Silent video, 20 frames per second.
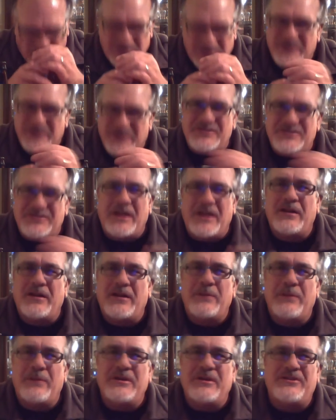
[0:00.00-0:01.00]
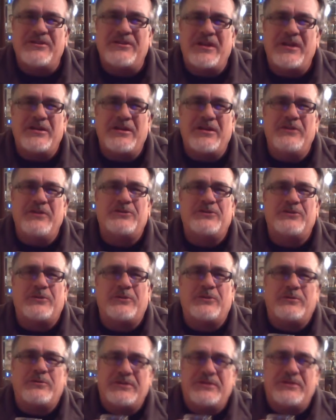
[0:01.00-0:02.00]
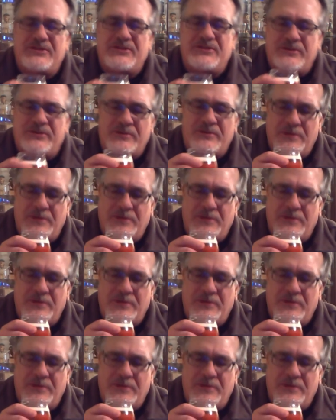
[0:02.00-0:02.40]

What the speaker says: it's not. I mean, it's not a huge aroma. So